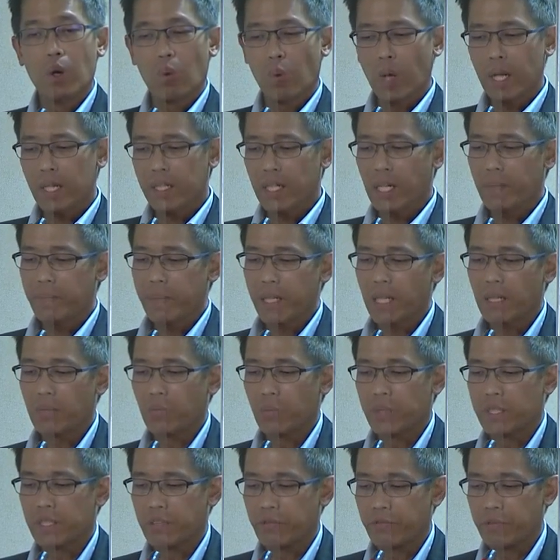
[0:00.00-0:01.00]
While coming
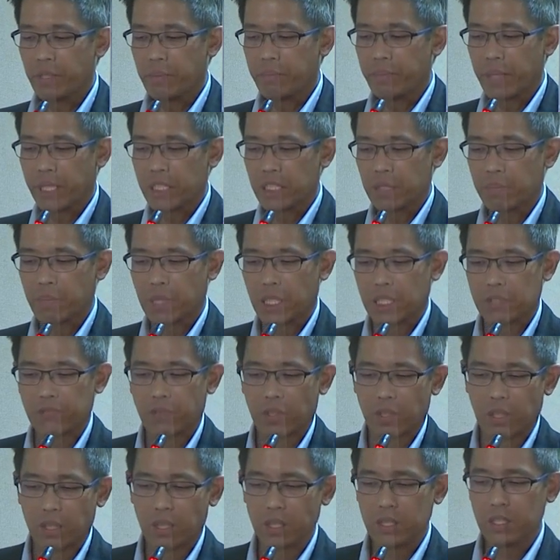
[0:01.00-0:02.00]
up with the fee benchmarks
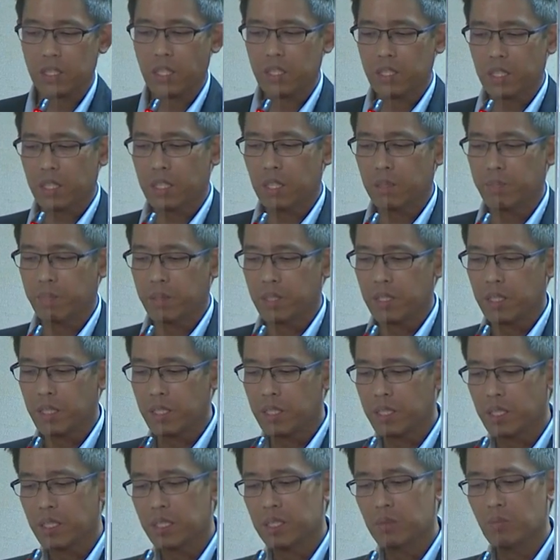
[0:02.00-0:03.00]
for all surgical
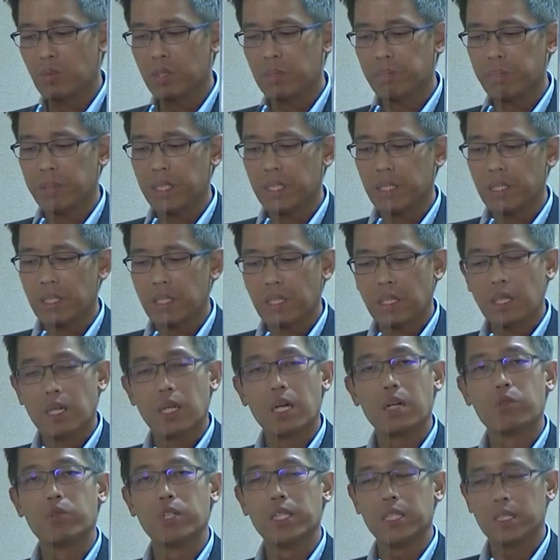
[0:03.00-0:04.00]
procedures will be
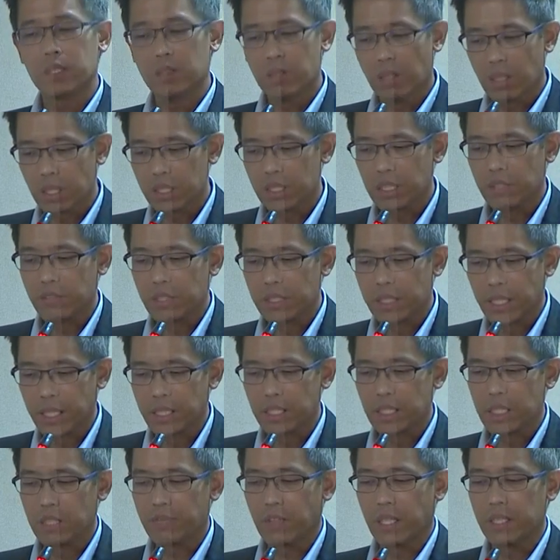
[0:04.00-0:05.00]
a
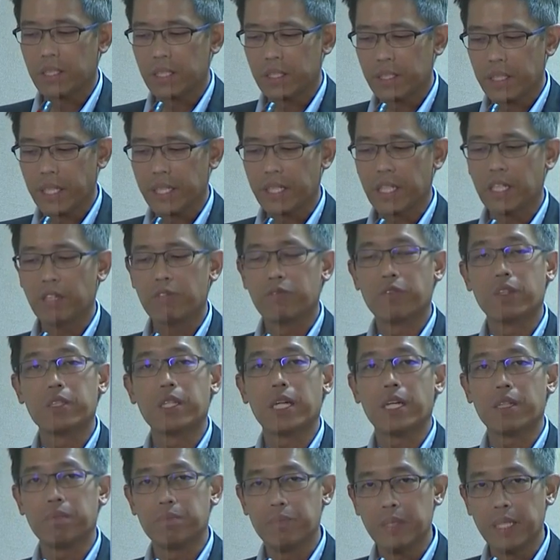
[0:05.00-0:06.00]
resource-intensive undertaking for
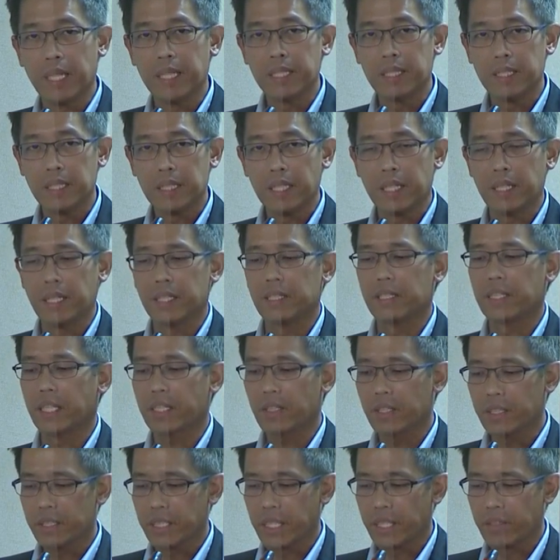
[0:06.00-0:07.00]
the FBAC and its
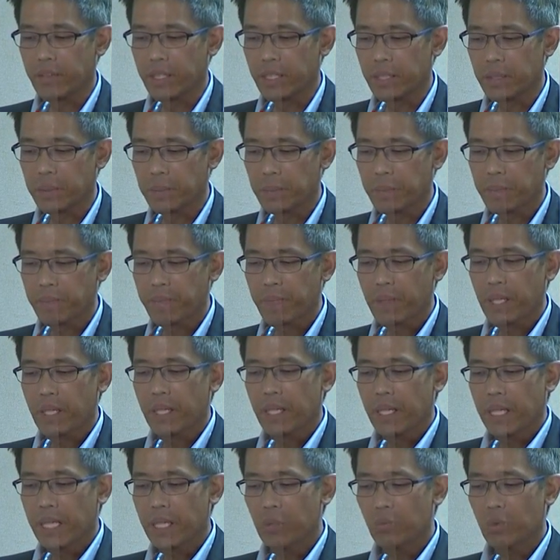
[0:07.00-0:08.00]
secretariat,
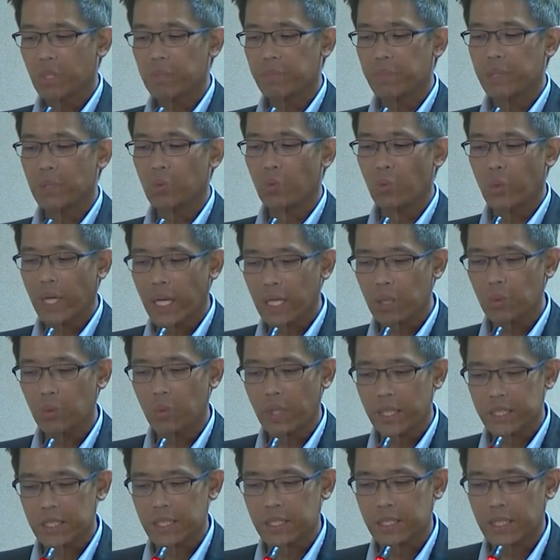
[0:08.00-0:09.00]
it would be well
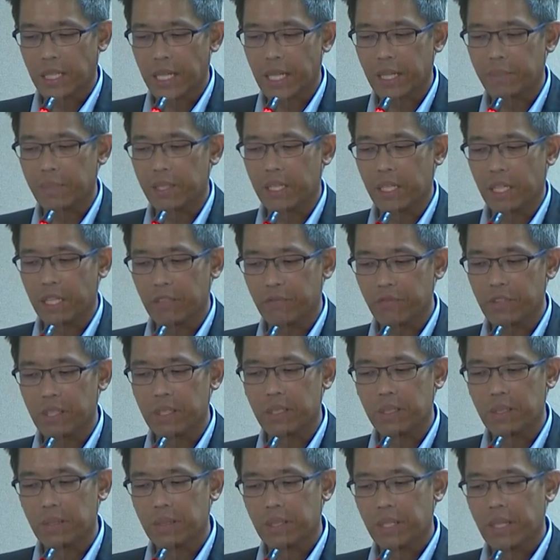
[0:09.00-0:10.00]
worth the time and
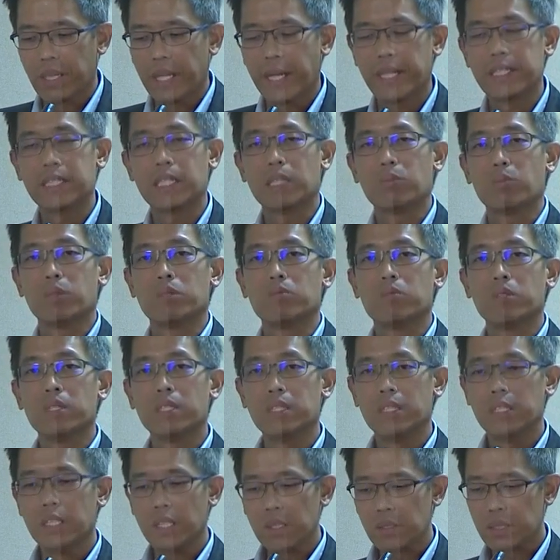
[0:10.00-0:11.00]
effort, as it would
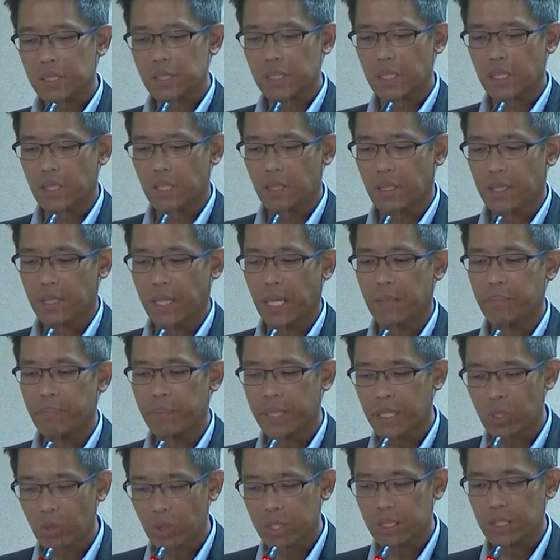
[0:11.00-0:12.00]
reduce the
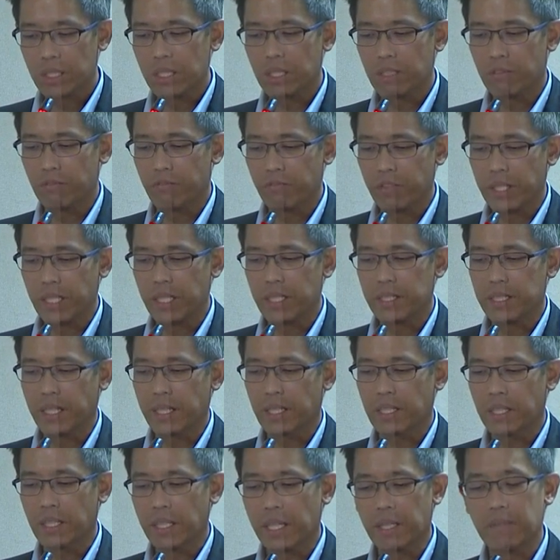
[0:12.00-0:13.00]
ambiguity in fees
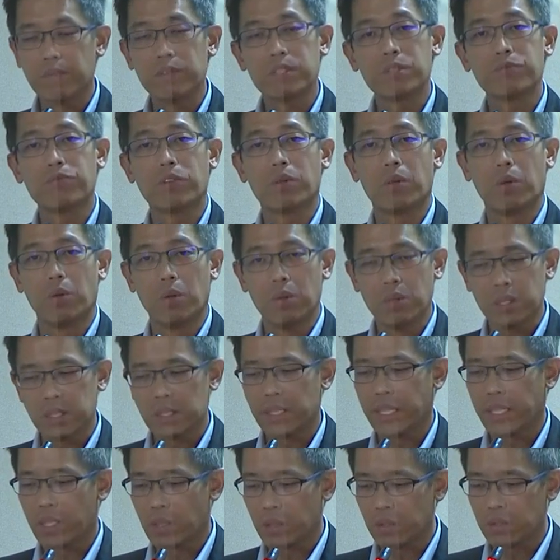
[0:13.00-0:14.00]
and claims for all
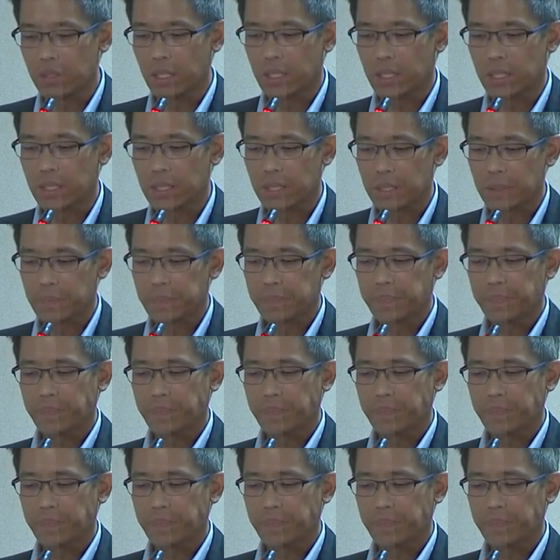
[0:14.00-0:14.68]
stakeholders.